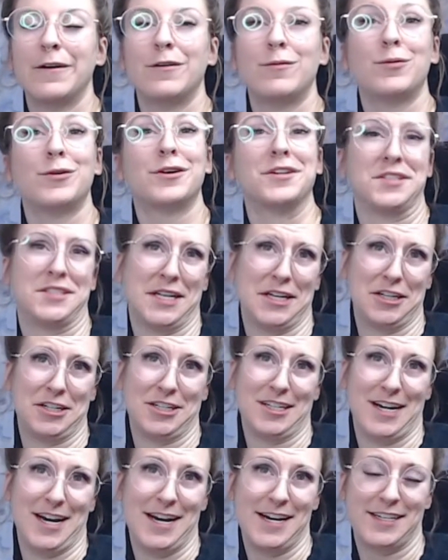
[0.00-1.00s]
We're going to say
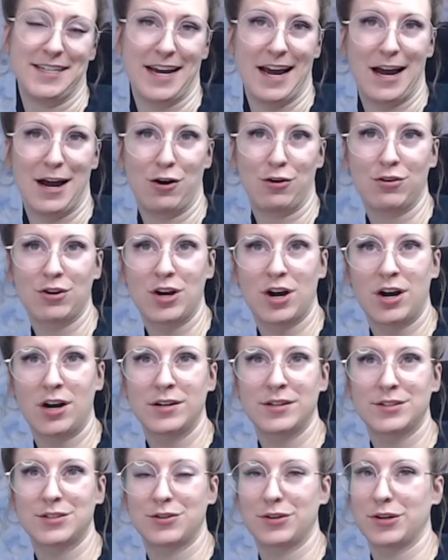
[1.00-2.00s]
goodnight to Owl God
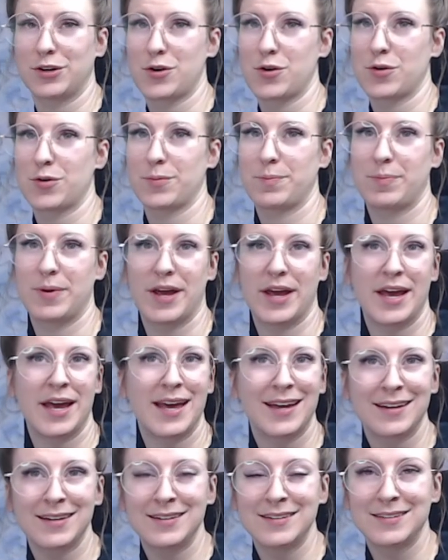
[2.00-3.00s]
because we're going to go to
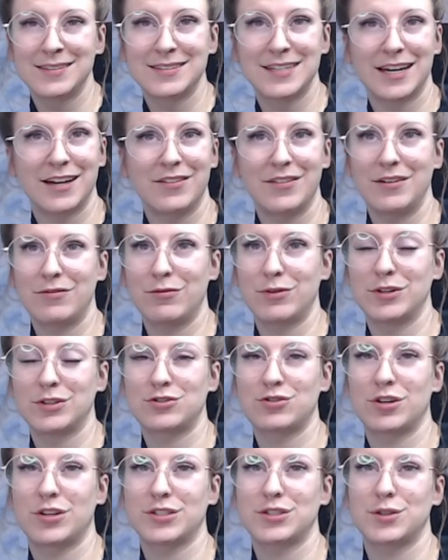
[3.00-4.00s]
bed, telling everyone
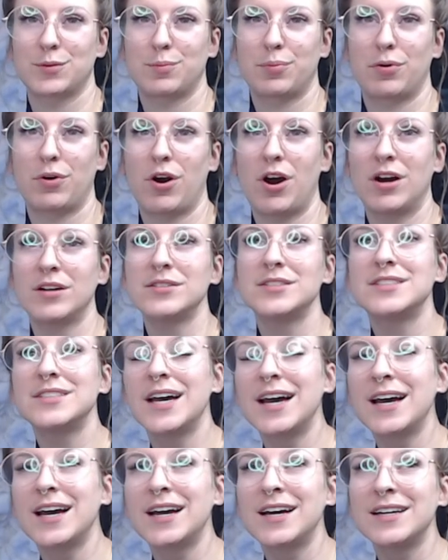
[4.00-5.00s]
to trust the
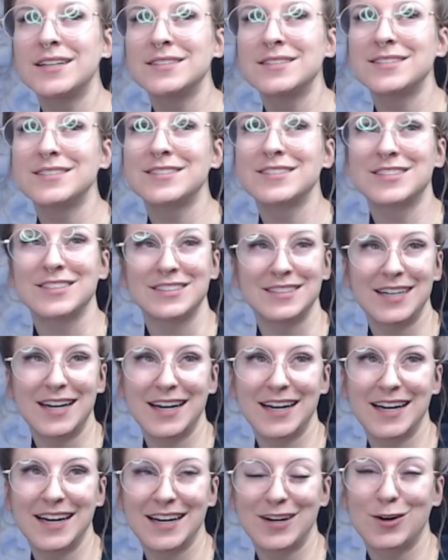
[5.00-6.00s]
process. Good
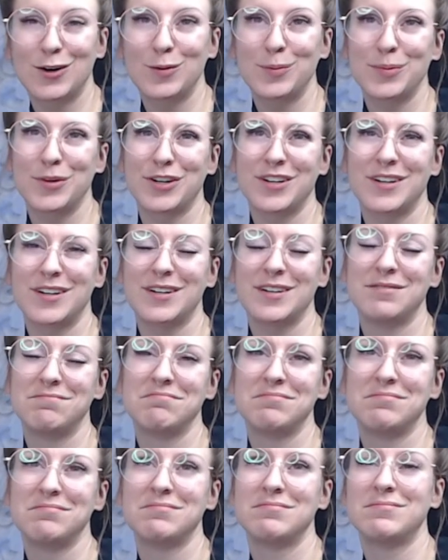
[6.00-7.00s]
night. Hope your
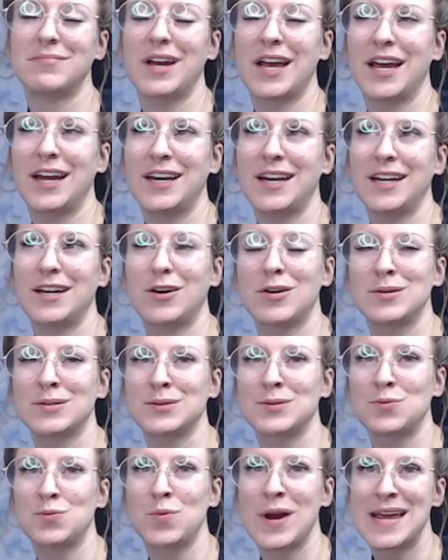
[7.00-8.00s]
headache
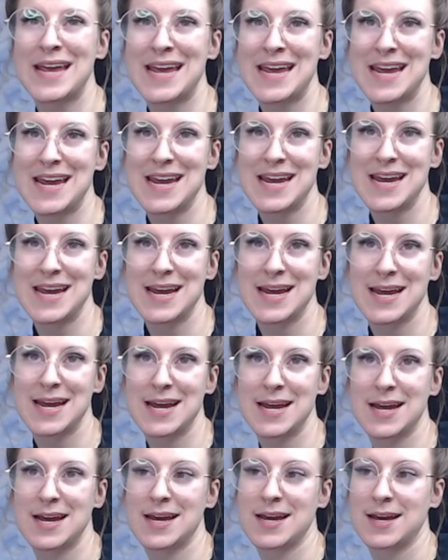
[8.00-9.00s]
goes away.
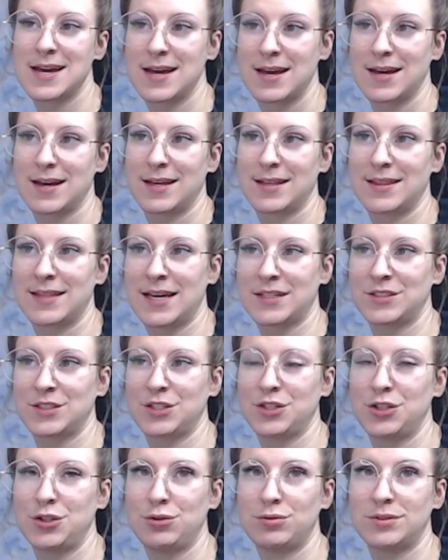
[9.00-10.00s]
That's a
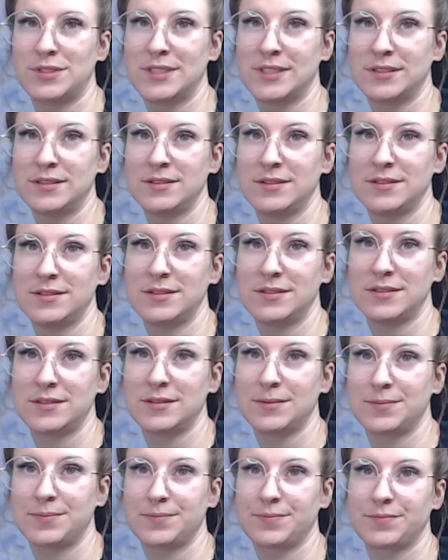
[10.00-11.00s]

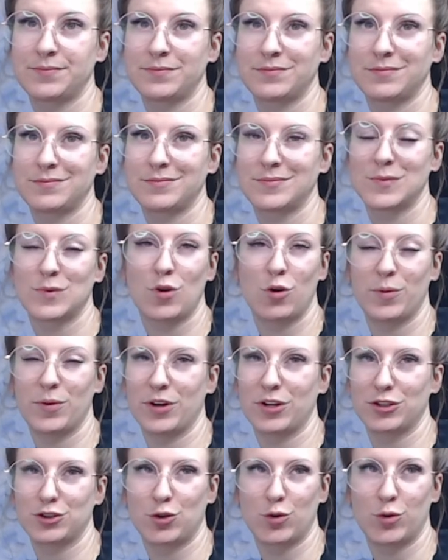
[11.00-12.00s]
nuisance. Oh my
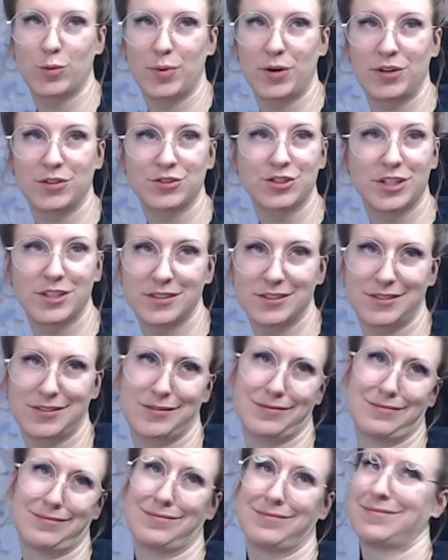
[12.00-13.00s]
God, don't
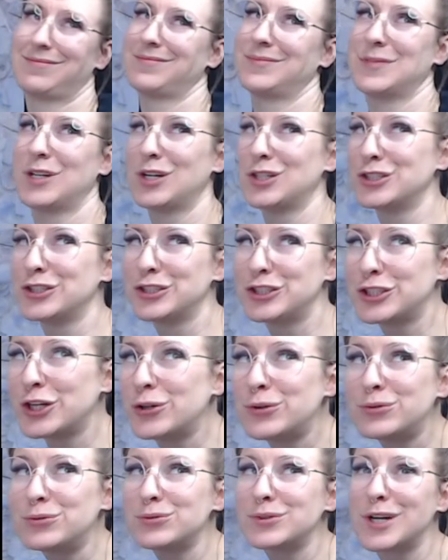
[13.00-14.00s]
apologize.
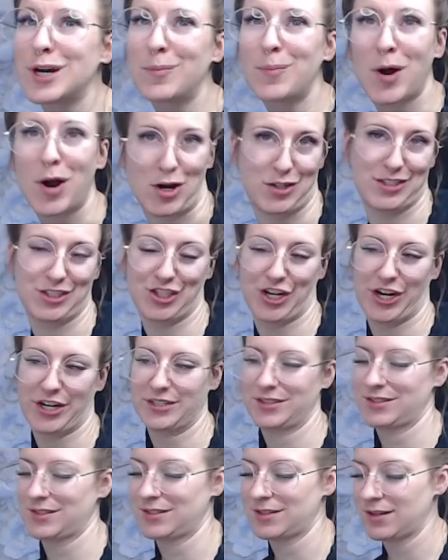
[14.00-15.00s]
Don't
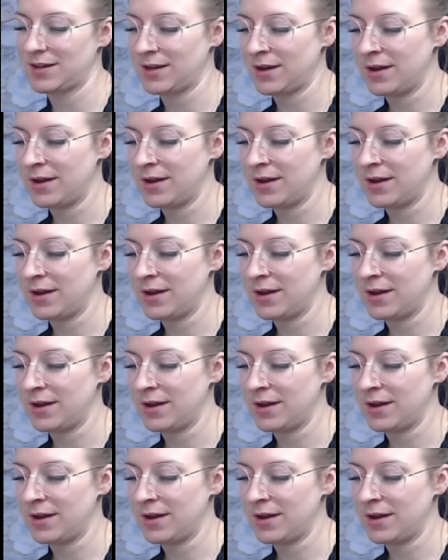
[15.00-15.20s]
apologize.